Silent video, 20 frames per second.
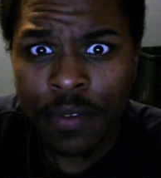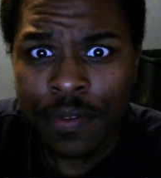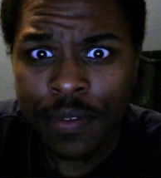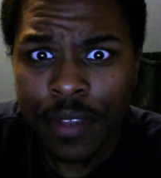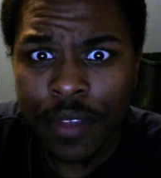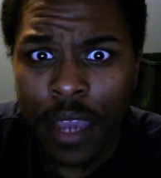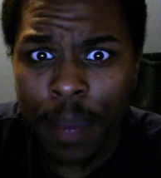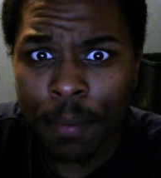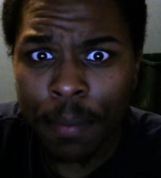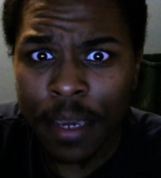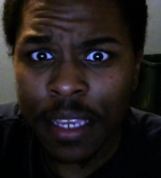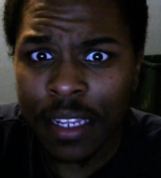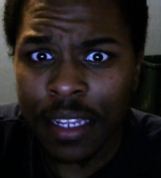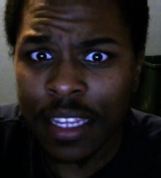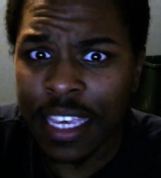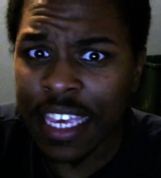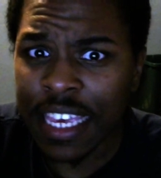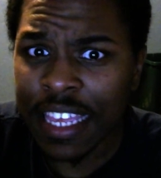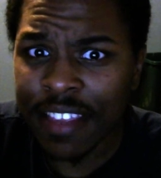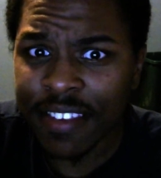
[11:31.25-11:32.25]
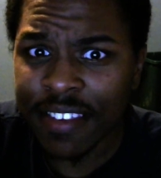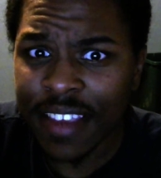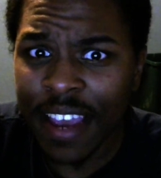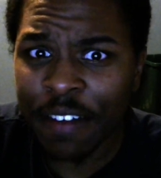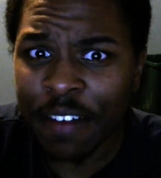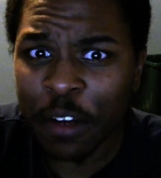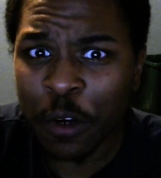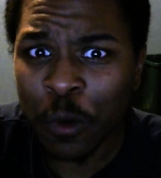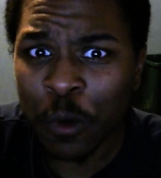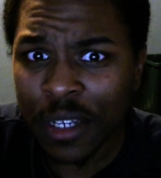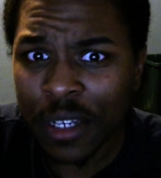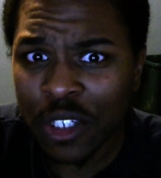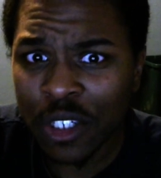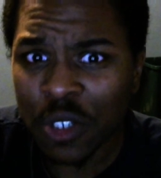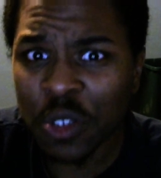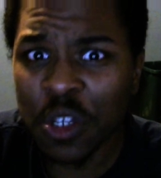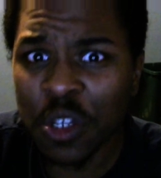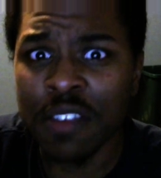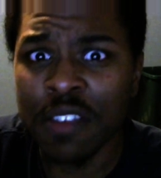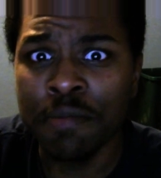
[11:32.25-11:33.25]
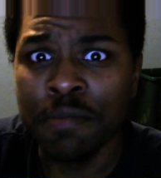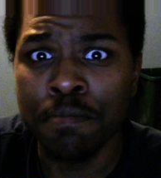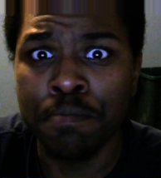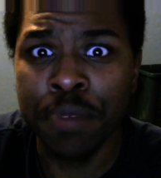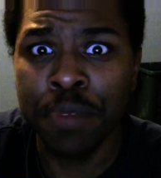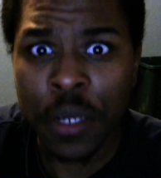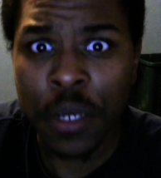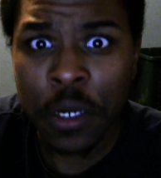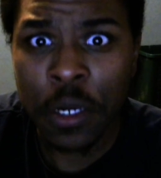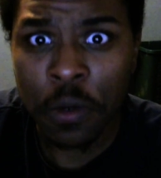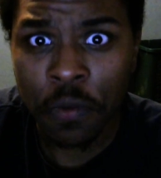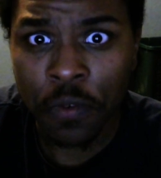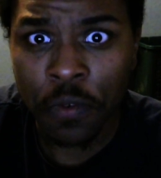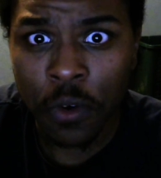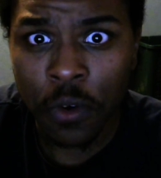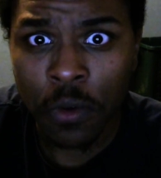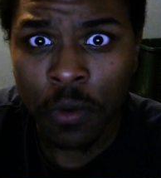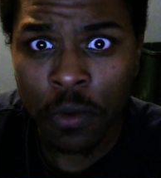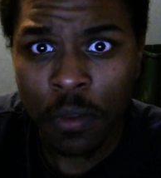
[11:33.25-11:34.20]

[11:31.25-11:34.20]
I mean, the inside of the creature looks beautiful.